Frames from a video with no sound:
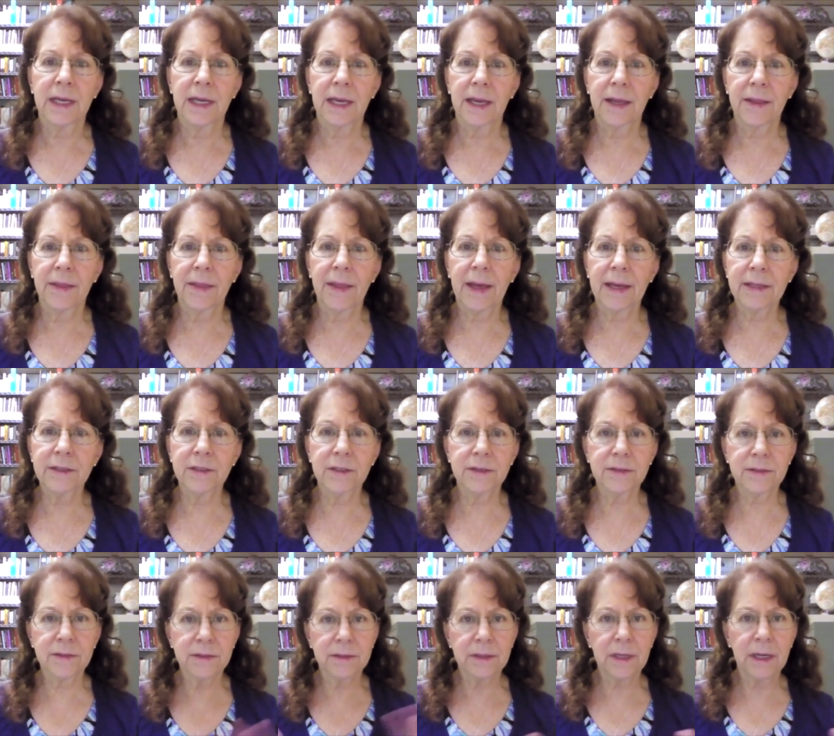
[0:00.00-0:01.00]
and that
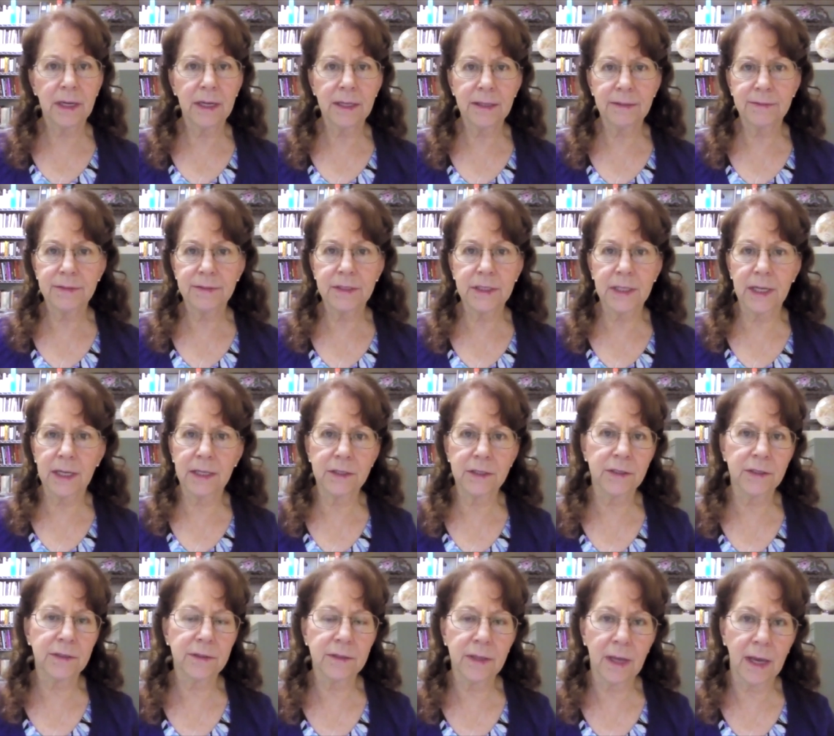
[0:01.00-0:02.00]
just kind of
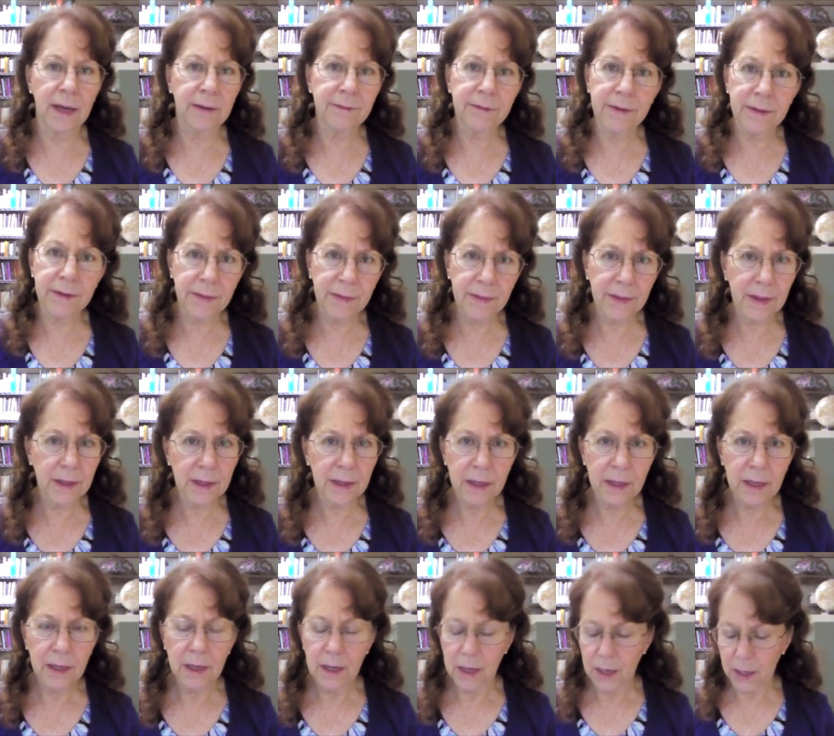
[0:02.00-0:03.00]
changes everything
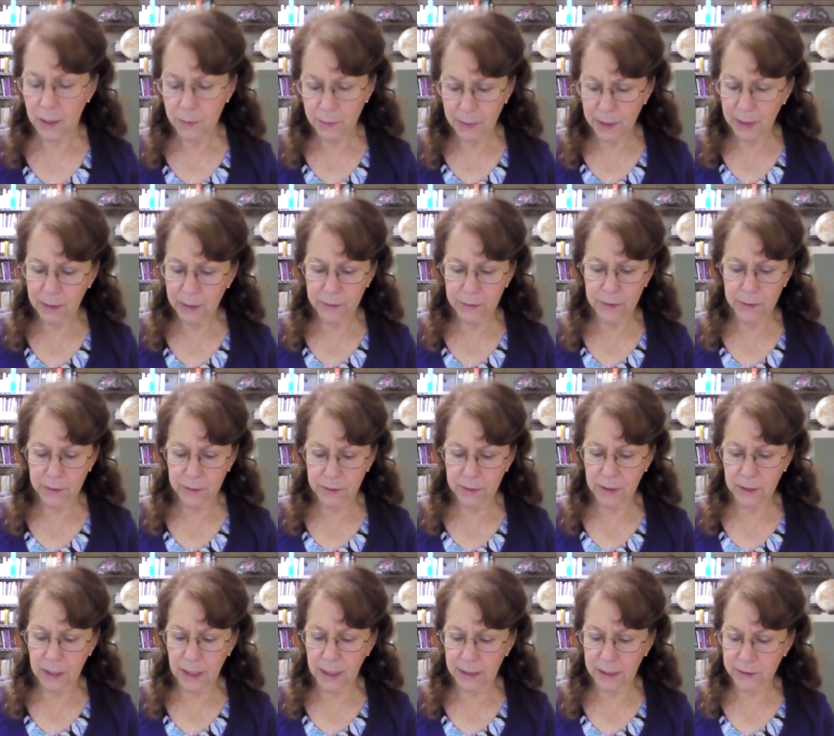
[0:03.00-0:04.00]
about your
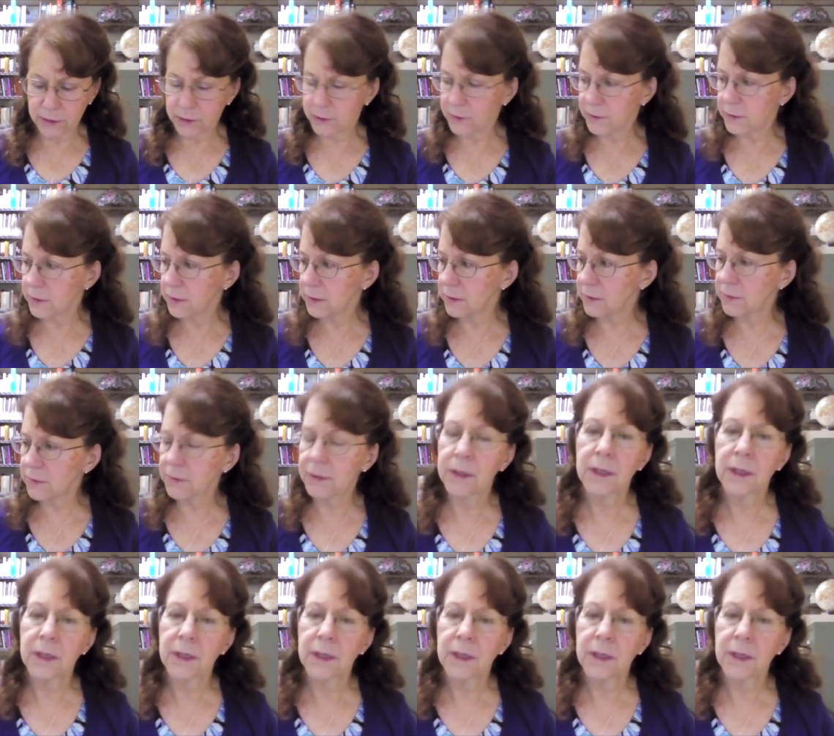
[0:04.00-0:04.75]
consciousness